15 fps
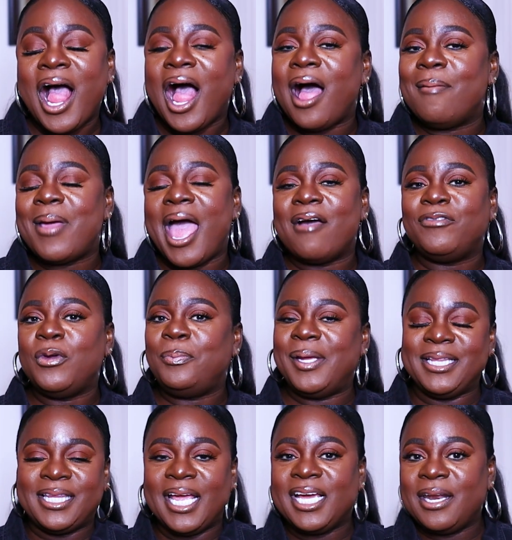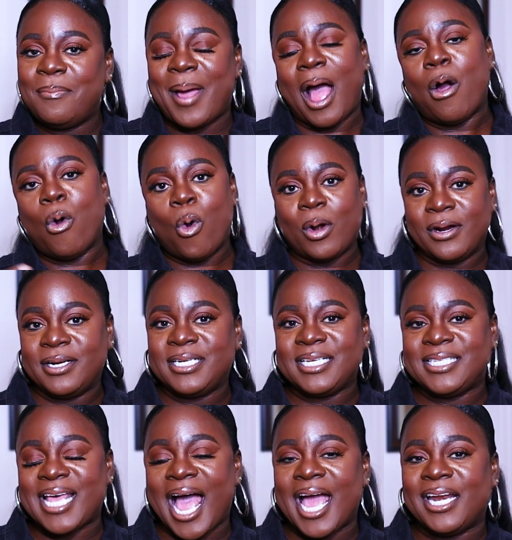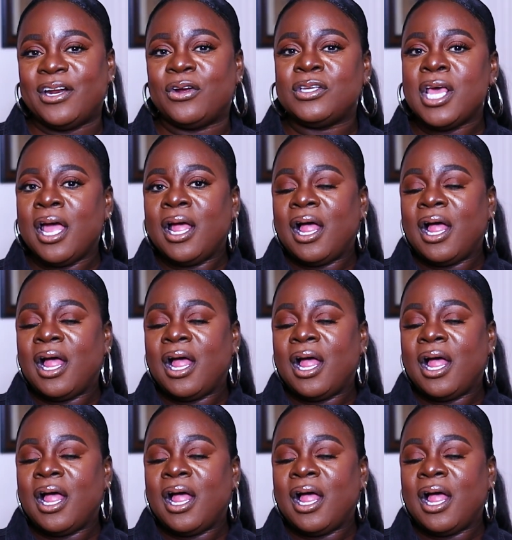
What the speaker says: Have you been thinking about ordering designer?